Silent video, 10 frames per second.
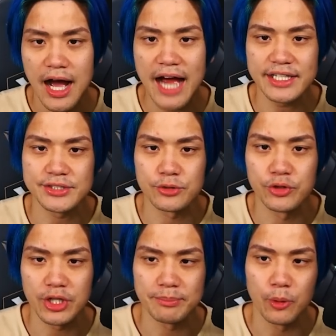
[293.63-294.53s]
Hotkeys are
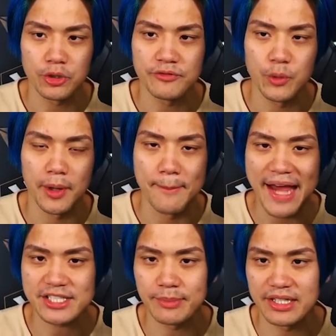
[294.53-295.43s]
really important if you want to
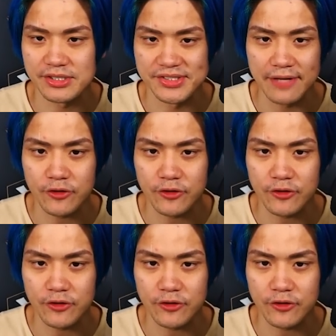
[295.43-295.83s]
maximize your Zephyr